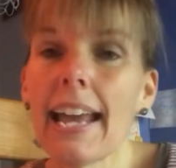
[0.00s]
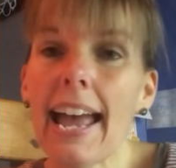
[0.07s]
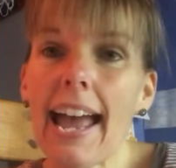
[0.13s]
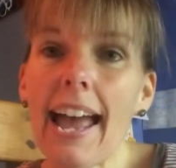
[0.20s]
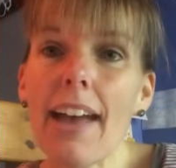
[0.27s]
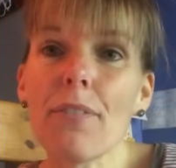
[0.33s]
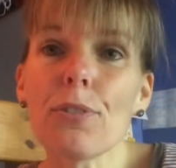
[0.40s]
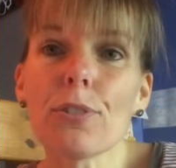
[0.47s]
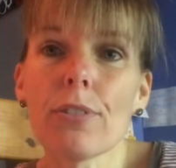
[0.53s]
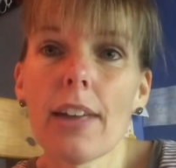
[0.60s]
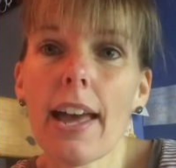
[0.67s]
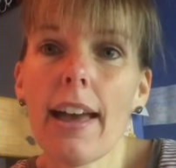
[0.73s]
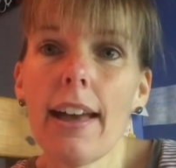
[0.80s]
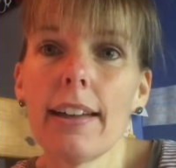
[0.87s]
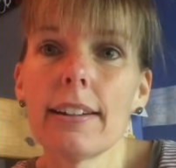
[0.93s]
After
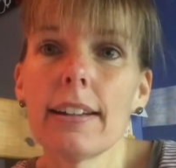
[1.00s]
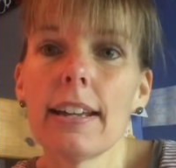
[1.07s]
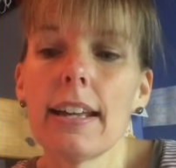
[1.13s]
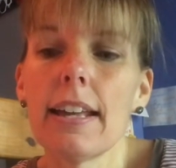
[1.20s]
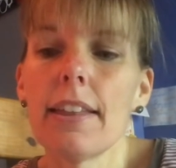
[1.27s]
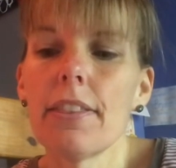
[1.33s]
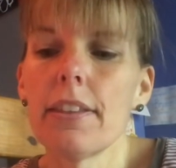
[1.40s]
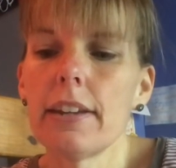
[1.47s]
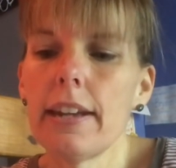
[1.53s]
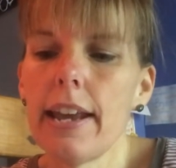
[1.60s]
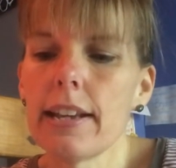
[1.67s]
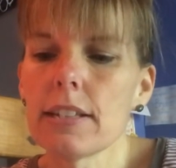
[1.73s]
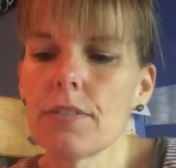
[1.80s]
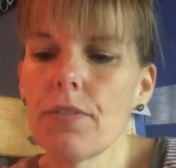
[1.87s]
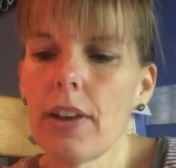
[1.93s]
that, the
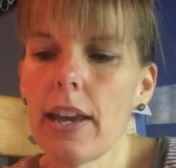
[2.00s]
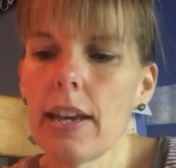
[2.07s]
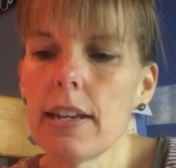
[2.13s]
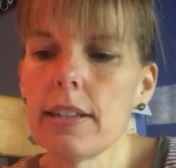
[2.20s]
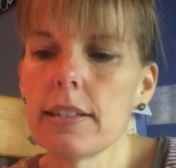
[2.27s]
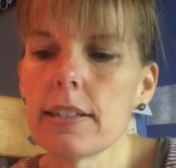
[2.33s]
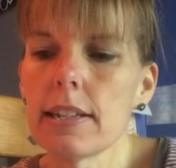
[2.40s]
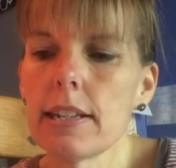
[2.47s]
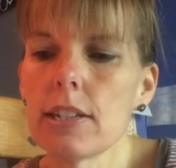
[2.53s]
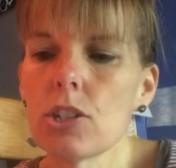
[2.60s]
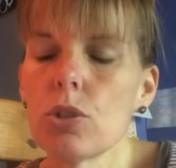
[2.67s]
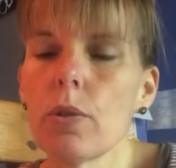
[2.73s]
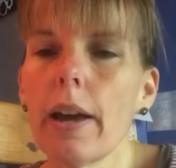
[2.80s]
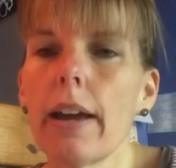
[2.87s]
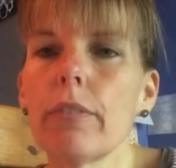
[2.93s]
next phase is
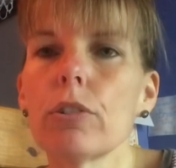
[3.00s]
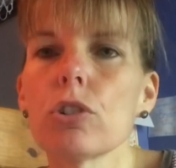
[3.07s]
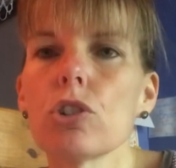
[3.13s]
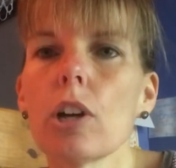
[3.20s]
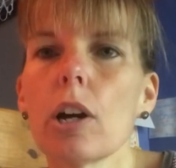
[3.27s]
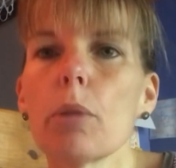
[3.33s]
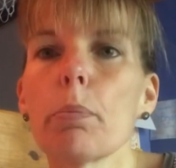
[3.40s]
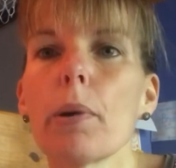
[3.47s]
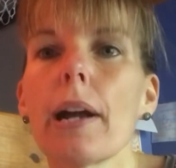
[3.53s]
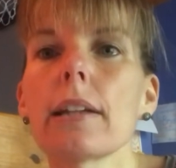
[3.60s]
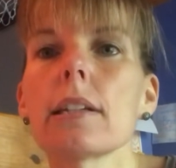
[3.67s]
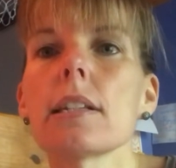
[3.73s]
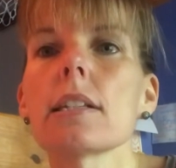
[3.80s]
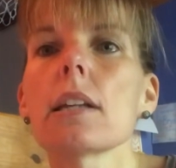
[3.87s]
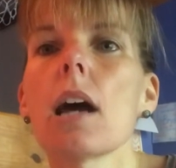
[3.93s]
to have your child
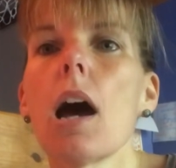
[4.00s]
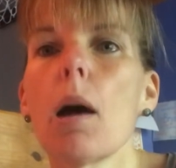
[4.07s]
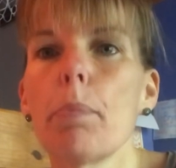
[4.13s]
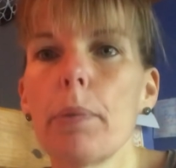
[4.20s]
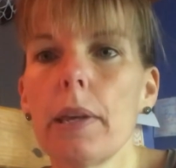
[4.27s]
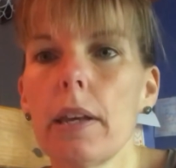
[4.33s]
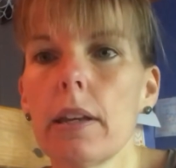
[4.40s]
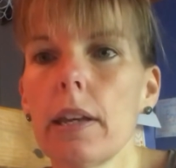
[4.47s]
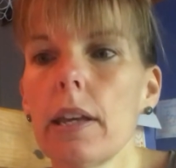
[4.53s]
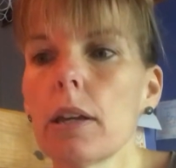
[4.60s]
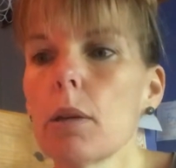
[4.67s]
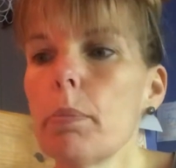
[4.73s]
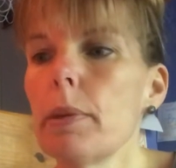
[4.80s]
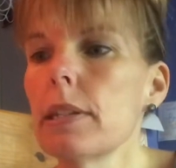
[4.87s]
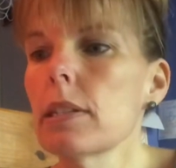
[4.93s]
practice copying. It could
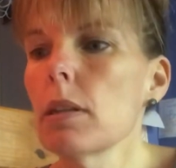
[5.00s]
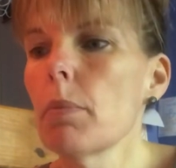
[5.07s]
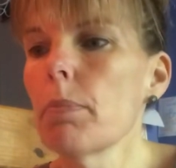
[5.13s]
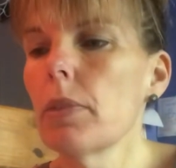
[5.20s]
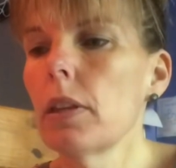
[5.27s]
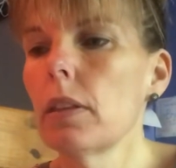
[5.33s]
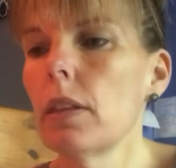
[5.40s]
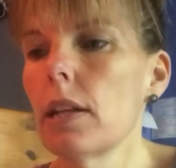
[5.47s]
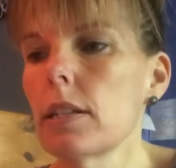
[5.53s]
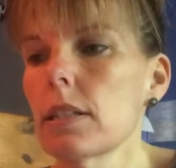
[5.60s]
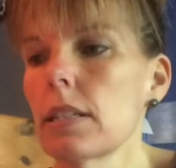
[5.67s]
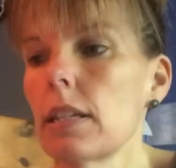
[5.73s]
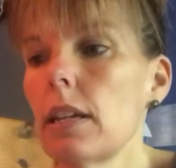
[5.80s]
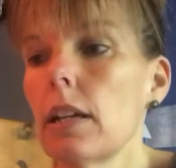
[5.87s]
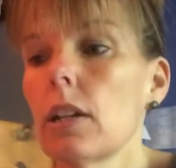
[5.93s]
be something that's
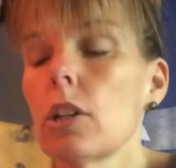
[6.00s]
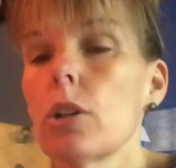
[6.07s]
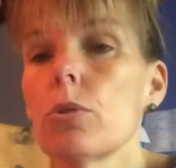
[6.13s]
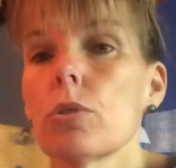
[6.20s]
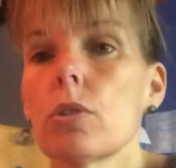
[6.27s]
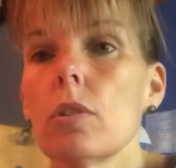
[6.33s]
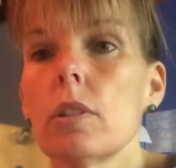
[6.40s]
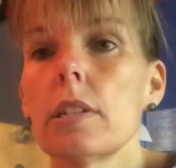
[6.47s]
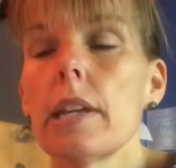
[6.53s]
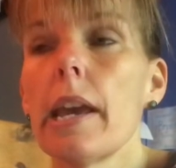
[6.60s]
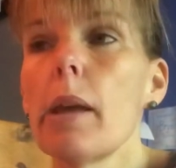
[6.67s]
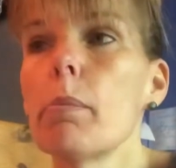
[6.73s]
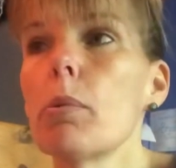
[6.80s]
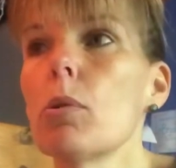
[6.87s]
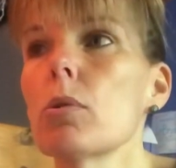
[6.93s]
sitting close to the
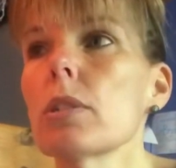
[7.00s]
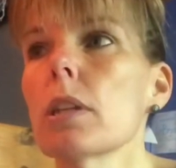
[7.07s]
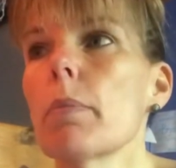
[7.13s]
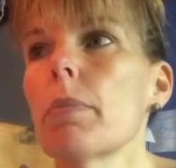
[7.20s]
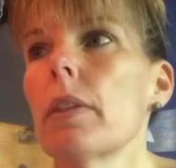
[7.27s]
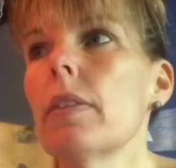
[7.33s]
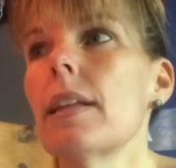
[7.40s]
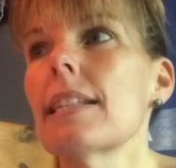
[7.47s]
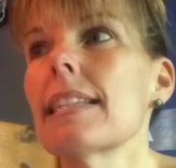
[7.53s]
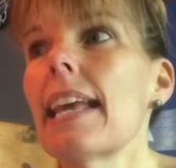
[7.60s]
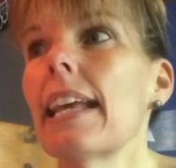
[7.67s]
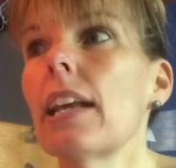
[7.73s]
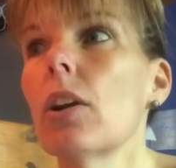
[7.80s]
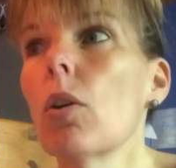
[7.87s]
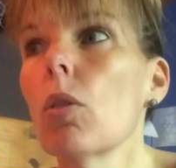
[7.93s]
table, something that's
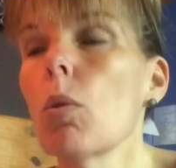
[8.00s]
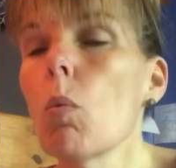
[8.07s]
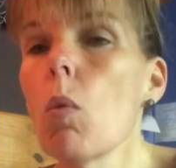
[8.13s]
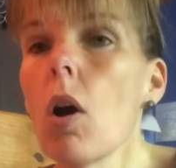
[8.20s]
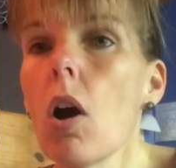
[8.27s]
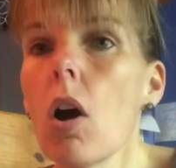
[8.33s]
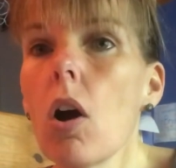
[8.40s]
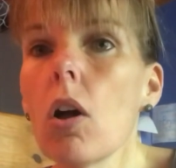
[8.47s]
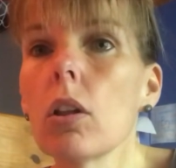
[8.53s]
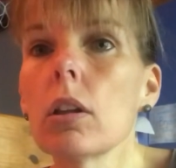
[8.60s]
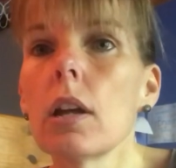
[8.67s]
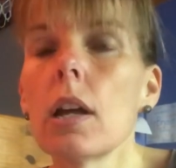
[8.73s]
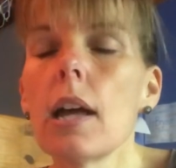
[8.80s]
hanging on the wall.